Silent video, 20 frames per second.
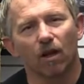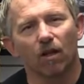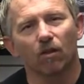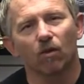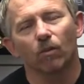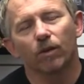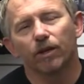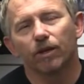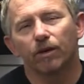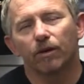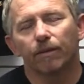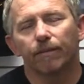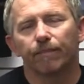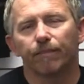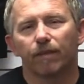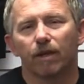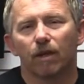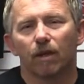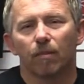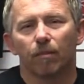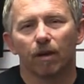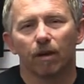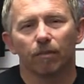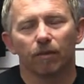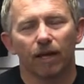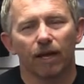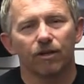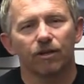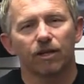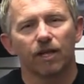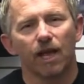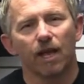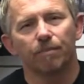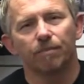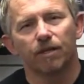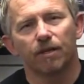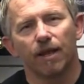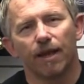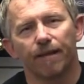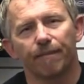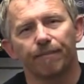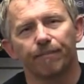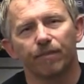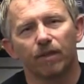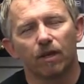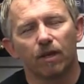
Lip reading: all that we do. But I'm glad you came today.